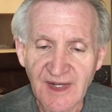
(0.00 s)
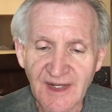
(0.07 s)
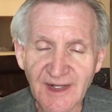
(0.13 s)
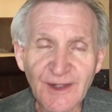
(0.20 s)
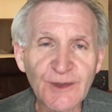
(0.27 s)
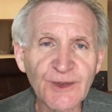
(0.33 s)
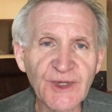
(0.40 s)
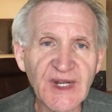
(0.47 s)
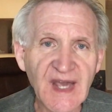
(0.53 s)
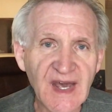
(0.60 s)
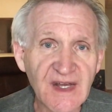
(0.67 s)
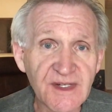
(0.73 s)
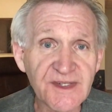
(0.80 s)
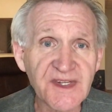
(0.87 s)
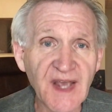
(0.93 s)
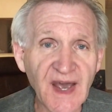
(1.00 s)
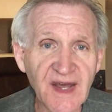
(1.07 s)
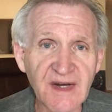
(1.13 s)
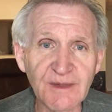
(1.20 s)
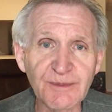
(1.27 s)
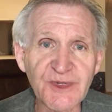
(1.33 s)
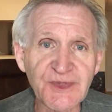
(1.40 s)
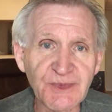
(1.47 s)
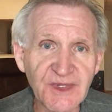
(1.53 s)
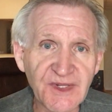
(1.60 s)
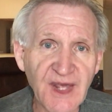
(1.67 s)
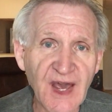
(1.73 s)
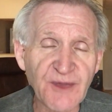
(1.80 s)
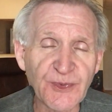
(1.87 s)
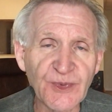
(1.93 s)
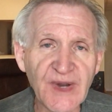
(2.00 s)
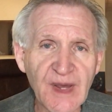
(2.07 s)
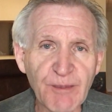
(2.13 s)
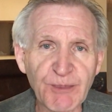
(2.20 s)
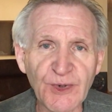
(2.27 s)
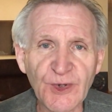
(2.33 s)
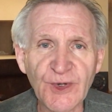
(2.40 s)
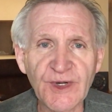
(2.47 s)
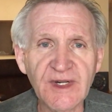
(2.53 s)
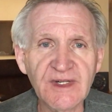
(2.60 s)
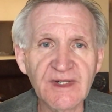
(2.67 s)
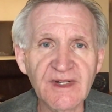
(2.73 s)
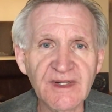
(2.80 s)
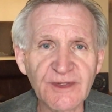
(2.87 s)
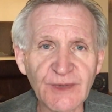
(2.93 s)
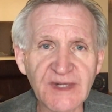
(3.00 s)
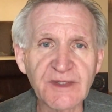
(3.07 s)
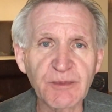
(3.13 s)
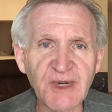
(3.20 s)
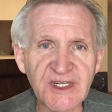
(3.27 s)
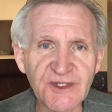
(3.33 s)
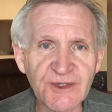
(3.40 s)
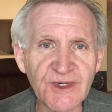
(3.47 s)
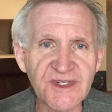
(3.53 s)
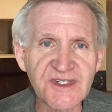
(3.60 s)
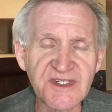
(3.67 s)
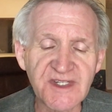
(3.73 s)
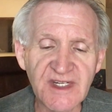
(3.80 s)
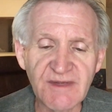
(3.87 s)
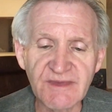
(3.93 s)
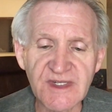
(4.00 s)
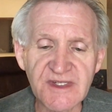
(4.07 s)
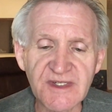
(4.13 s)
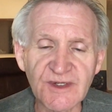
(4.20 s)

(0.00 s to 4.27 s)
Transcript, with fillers: including Alice Adams with Katharine Hepburn and directed by George Stevens,